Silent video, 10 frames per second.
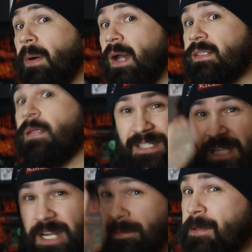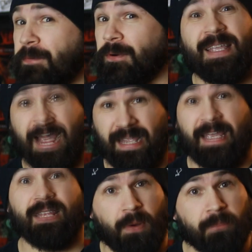but shitty people gotta
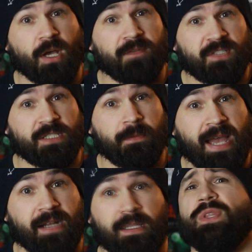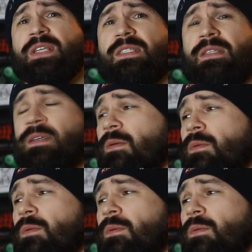get bumped off systematically. This